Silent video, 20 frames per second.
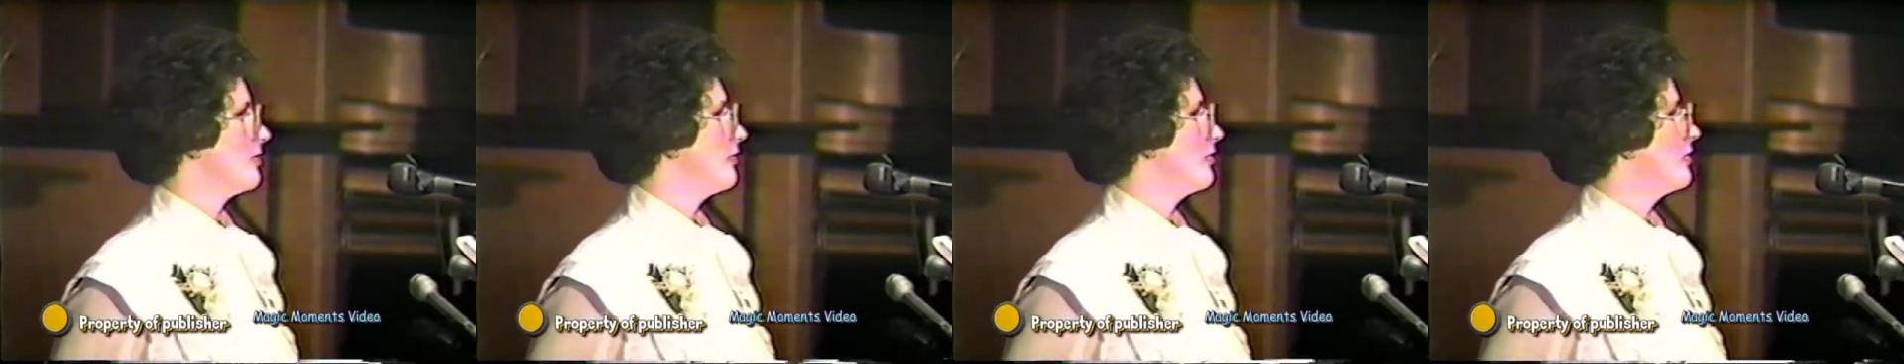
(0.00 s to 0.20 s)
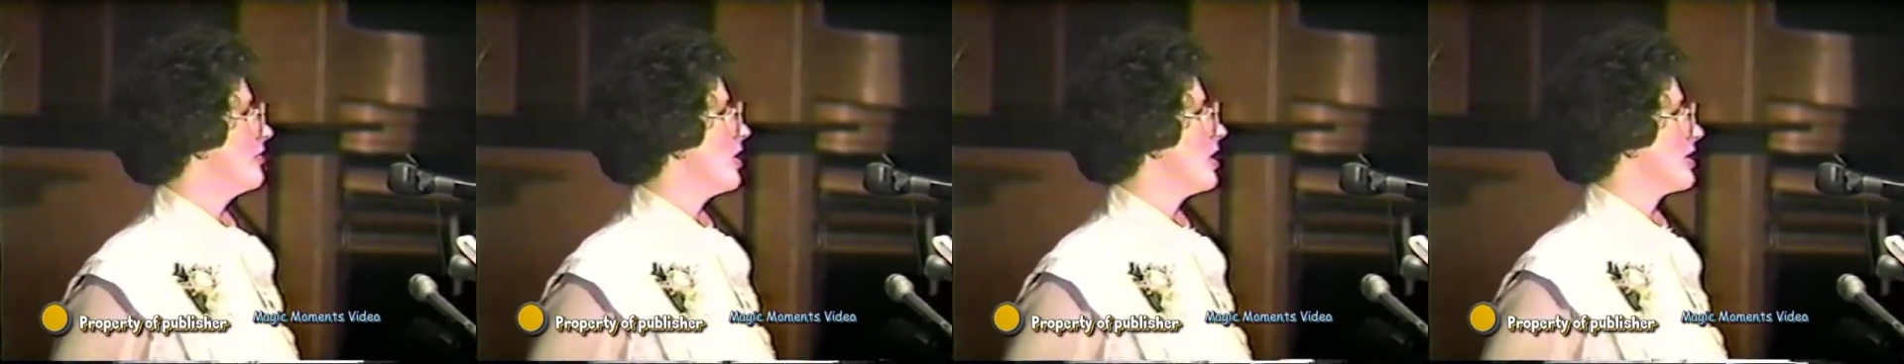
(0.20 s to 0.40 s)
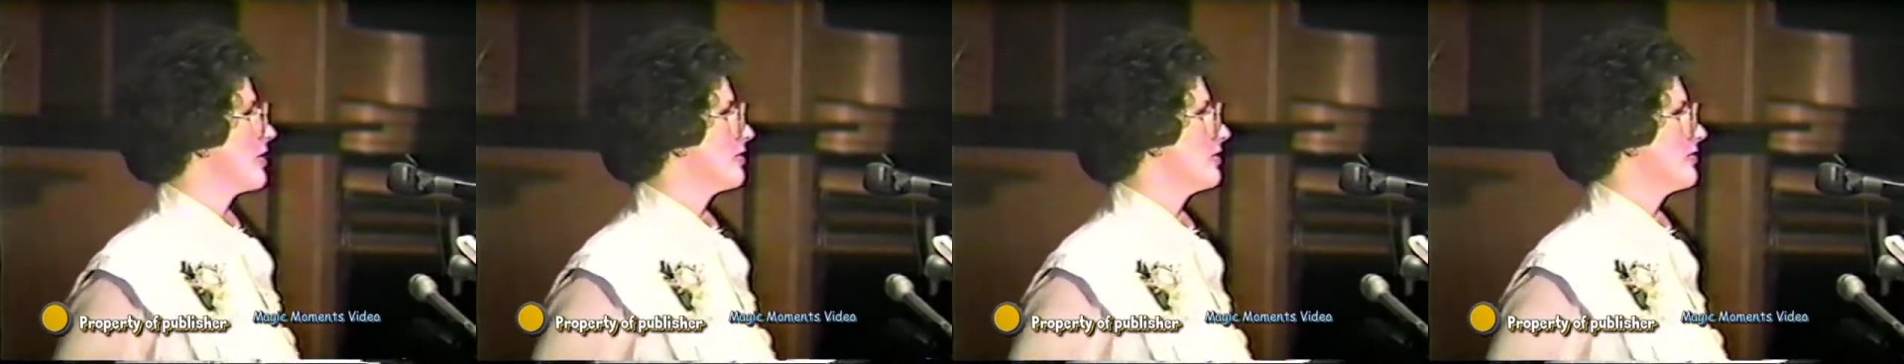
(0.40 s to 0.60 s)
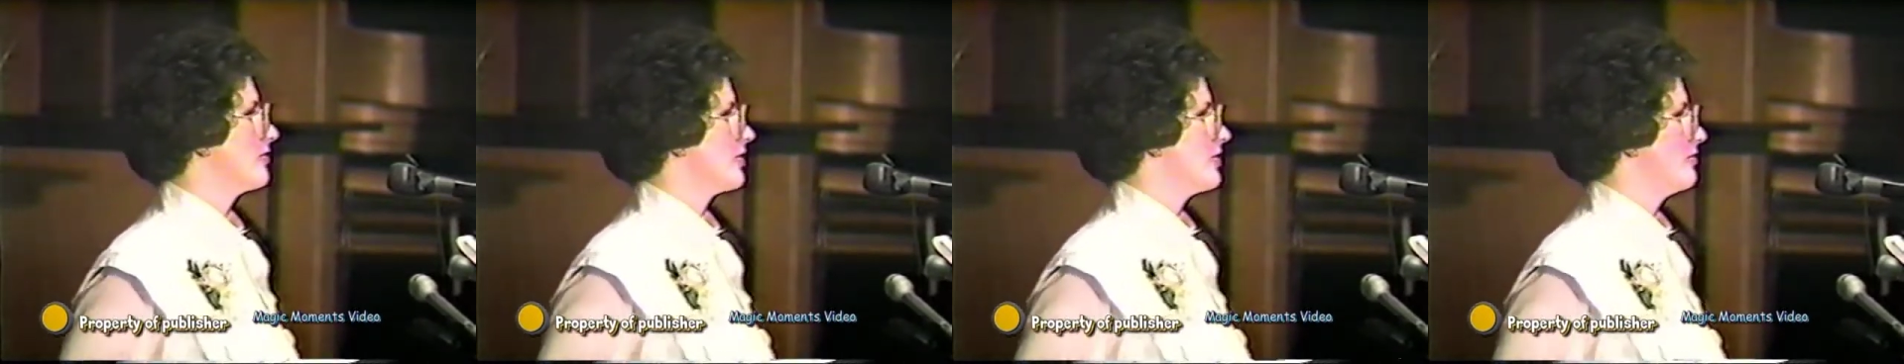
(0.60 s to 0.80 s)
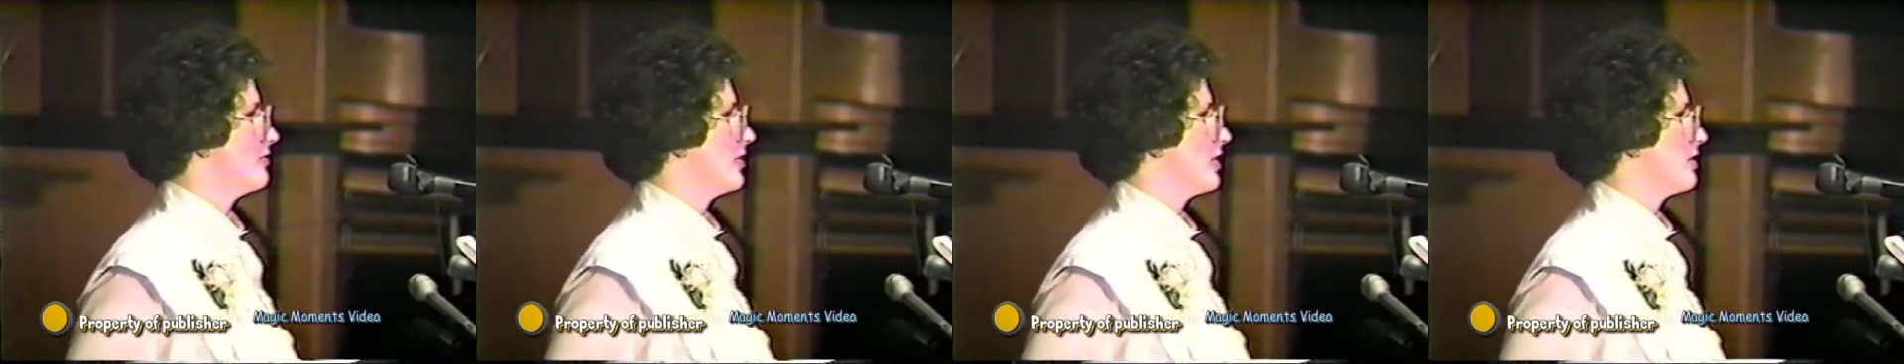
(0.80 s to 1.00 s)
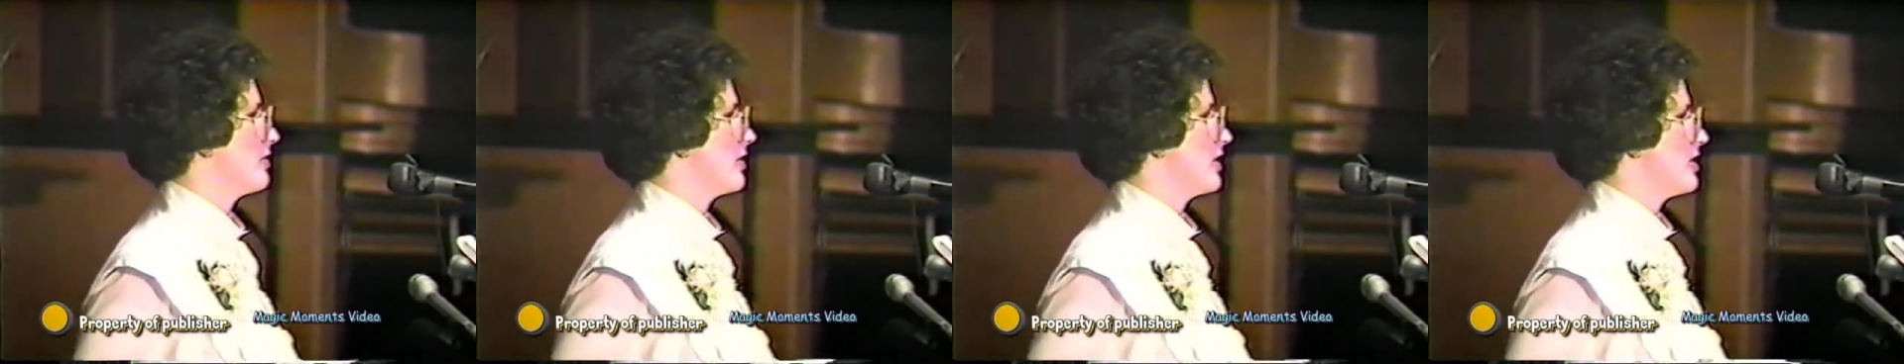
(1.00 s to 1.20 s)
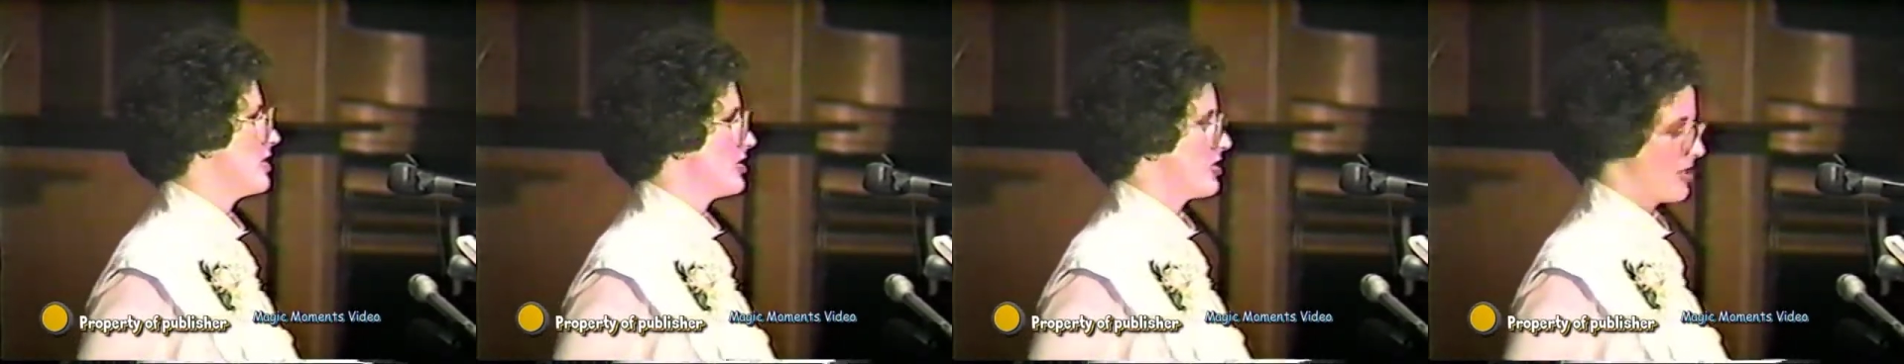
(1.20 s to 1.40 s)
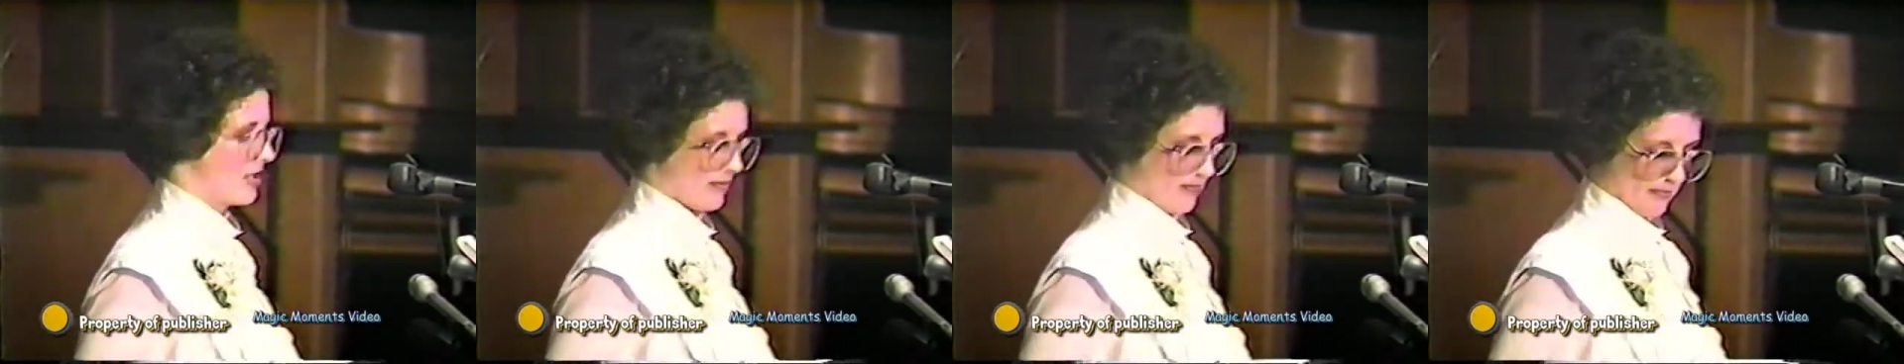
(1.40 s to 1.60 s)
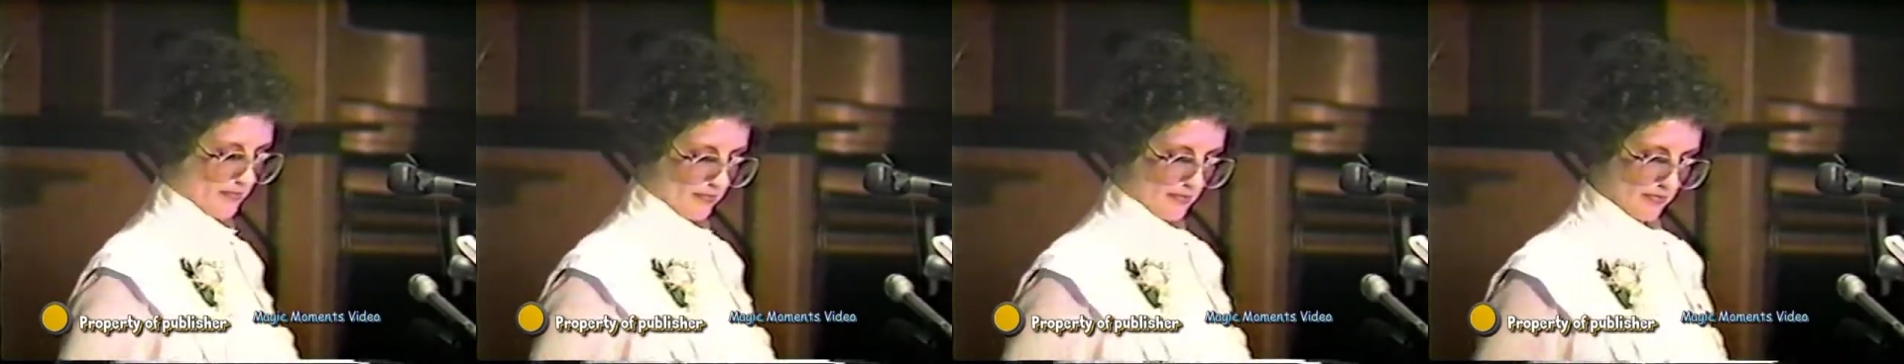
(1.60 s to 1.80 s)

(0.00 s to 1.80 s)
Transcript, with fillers: Father of Confederation.